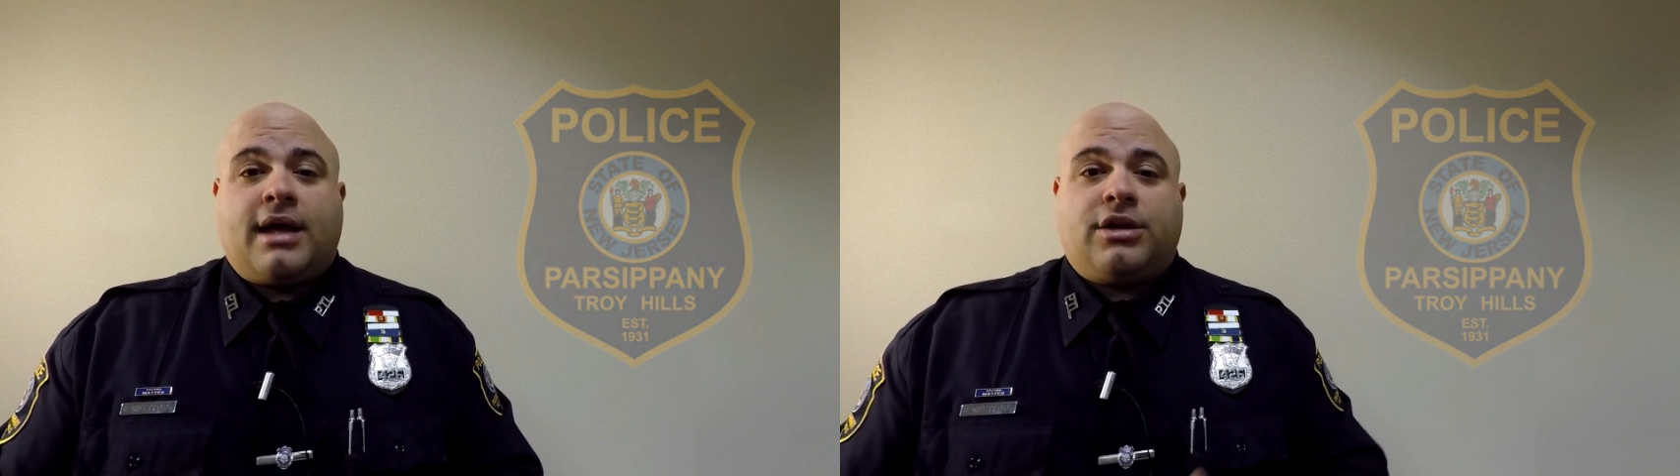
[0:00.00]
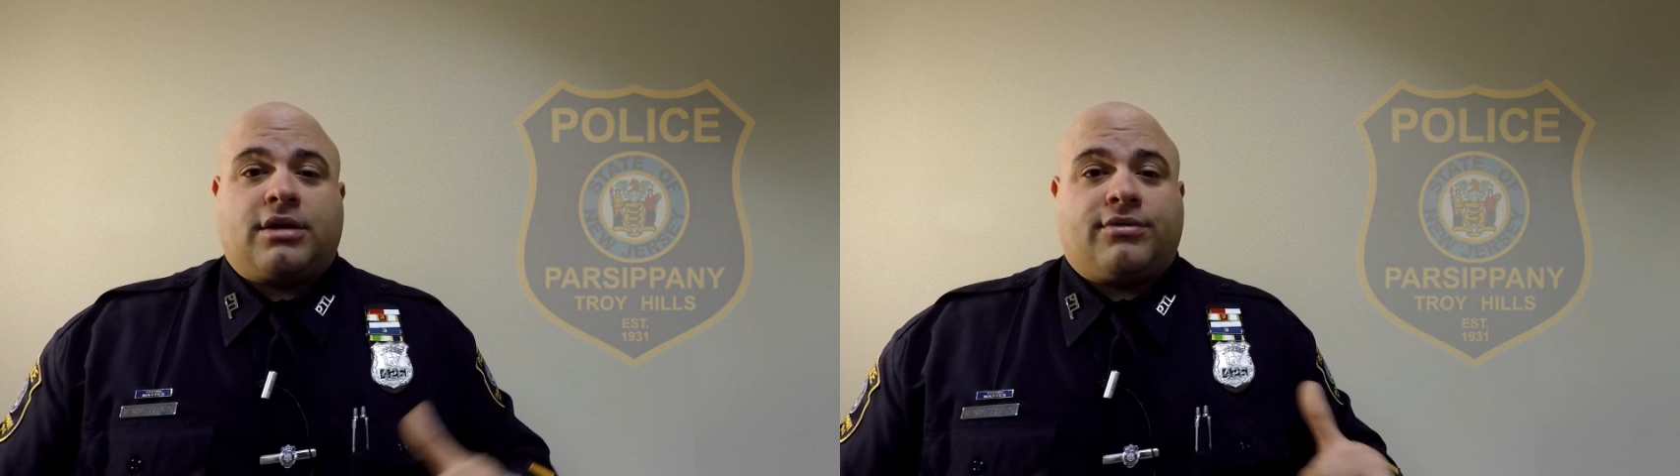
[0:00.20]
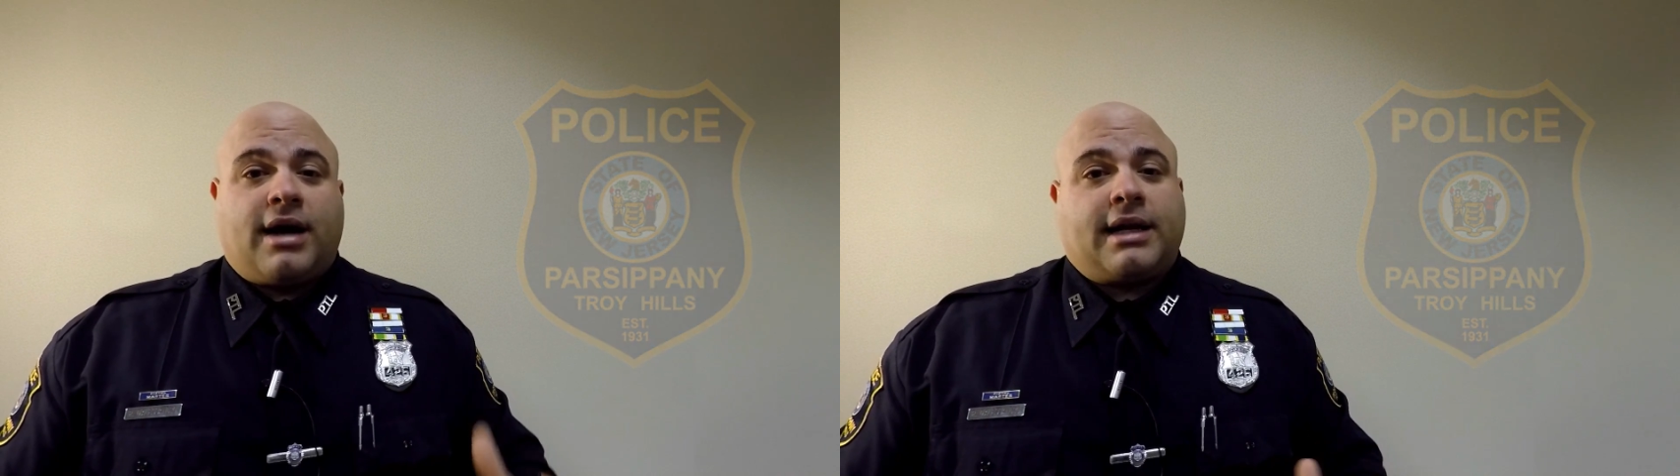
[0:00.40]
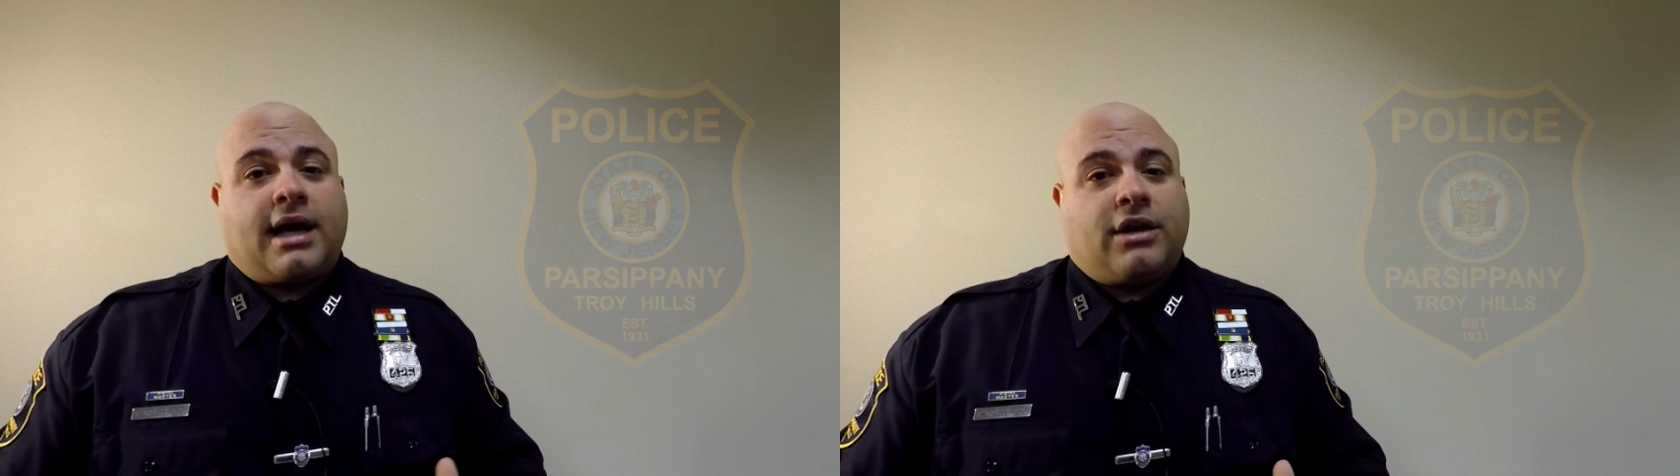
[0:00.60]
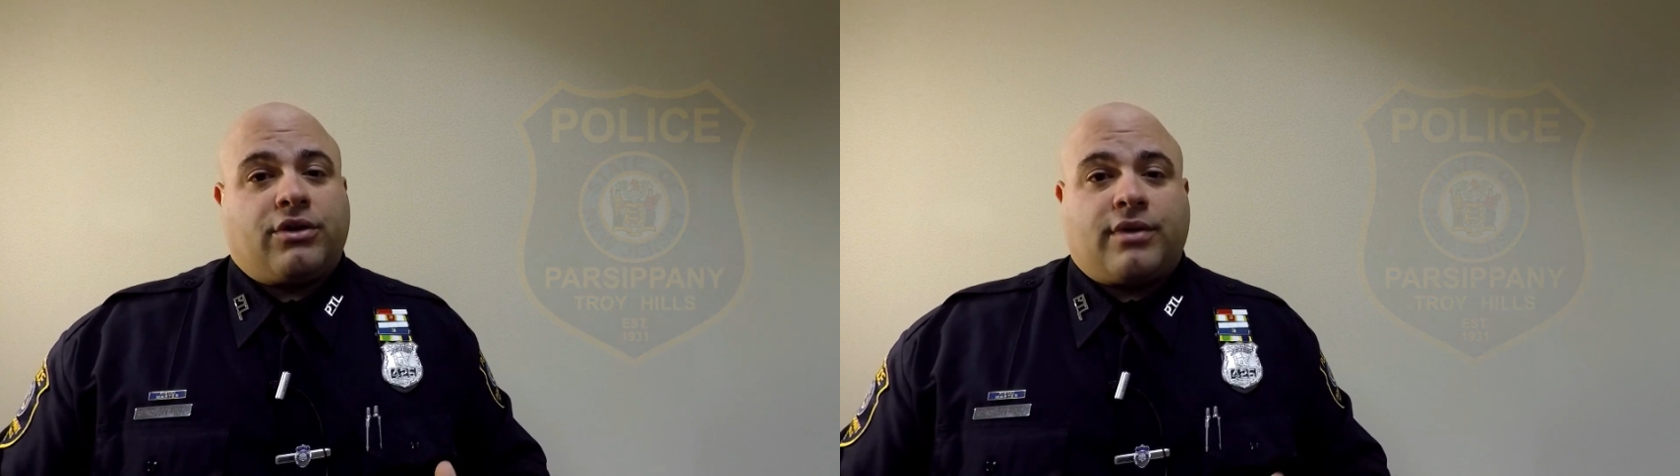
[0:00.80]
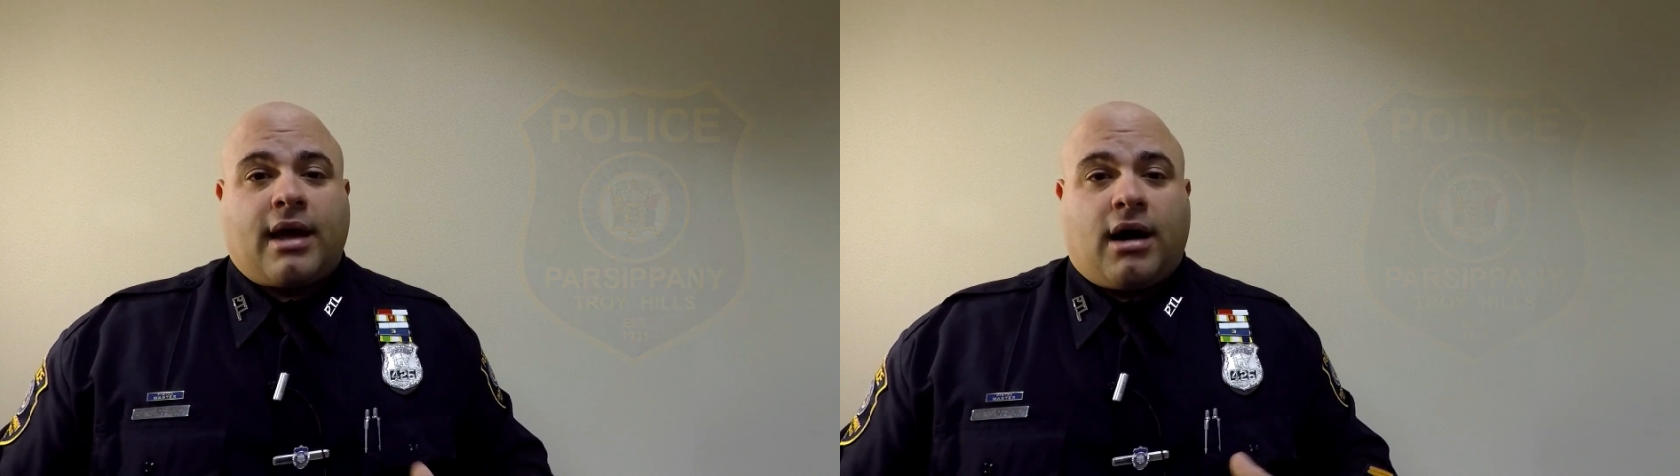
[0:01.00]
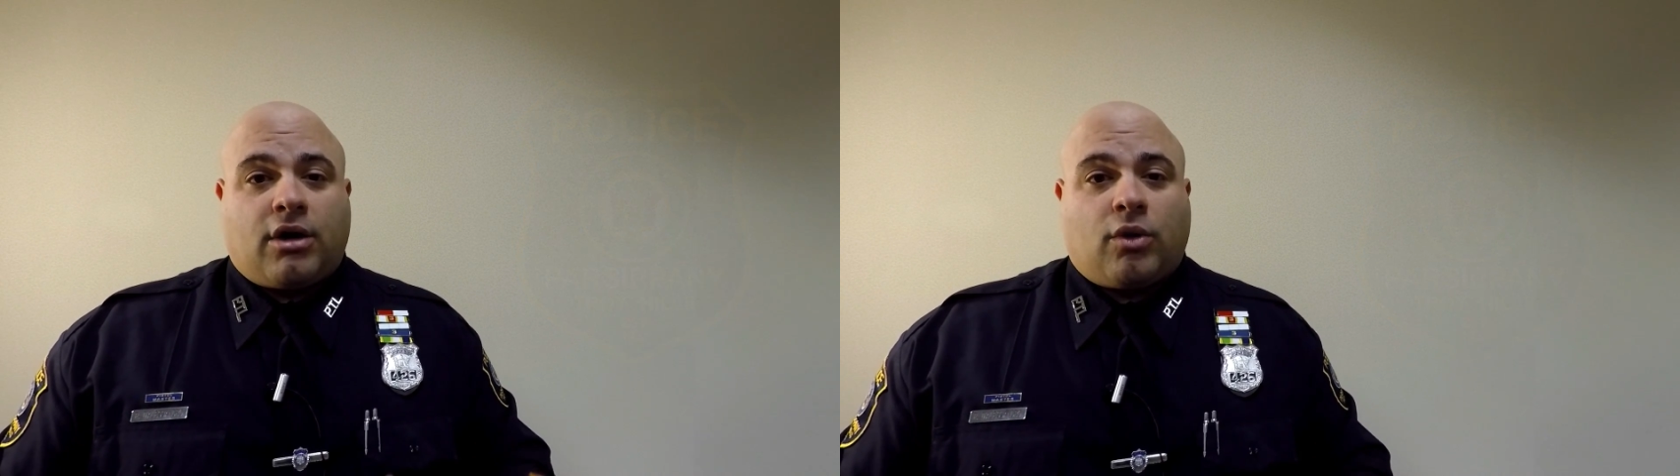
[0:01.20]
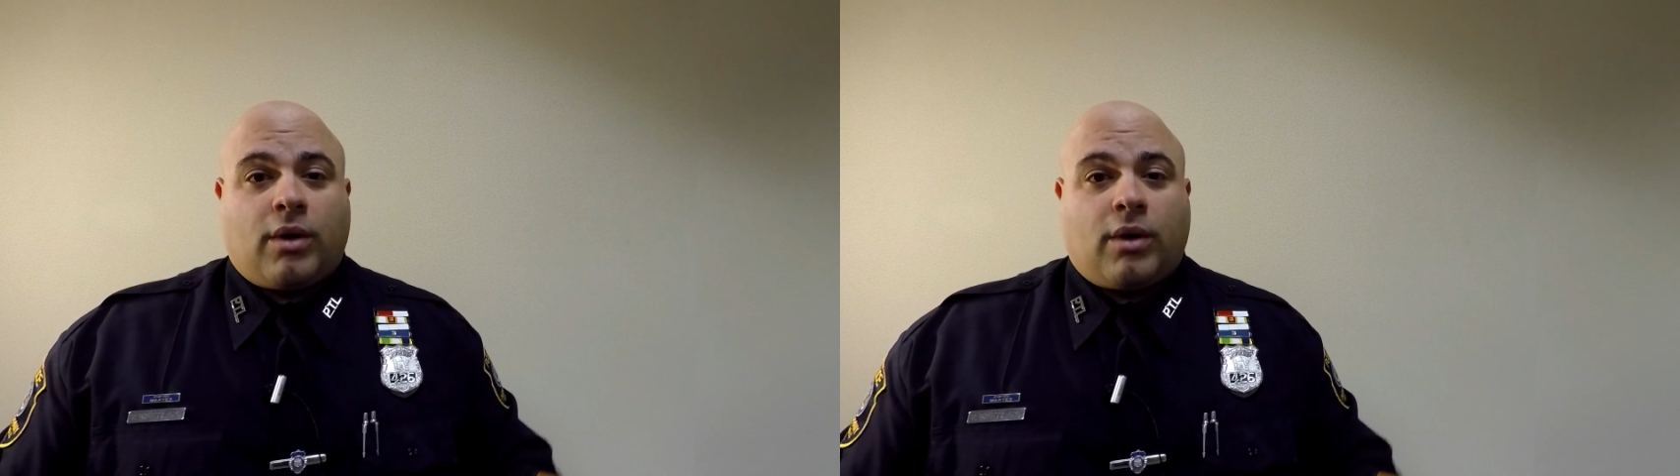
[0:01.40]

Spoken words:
You can find out how to do that on our